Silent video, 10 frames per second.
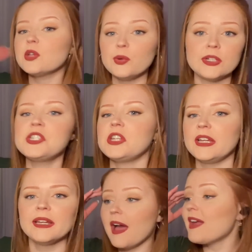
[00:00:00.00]
who is
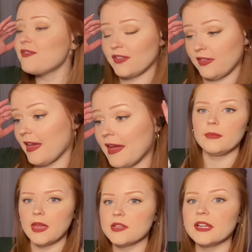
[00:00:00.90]
she? I feel that
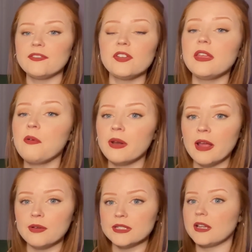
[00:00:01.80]
because I feel like when I
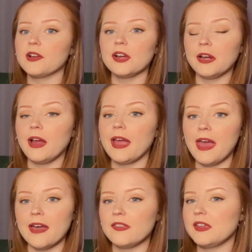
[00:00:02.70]
was younger, I
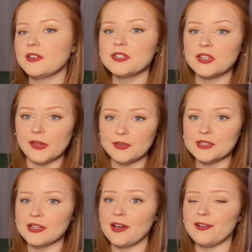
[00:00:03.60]
had the excuse
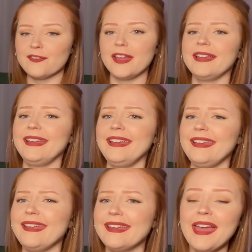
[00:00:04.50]
of
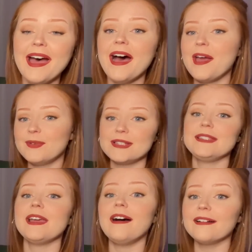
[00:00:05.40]
I was
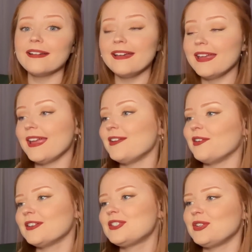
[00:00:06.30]
young in
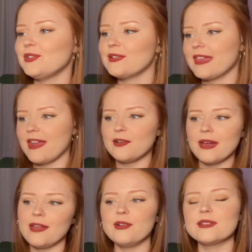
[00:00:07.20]
order to get
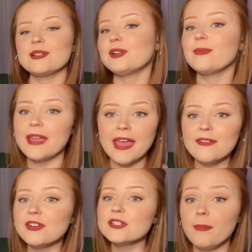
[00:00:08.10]
away with certain
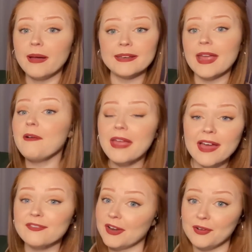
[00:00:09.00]
behaviors, but now I
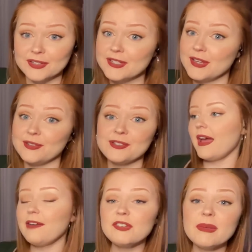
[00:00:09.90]
have no excuse. I
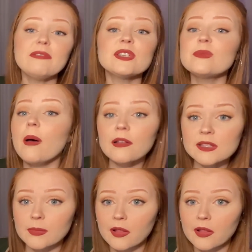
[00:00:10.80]
have to be responsible,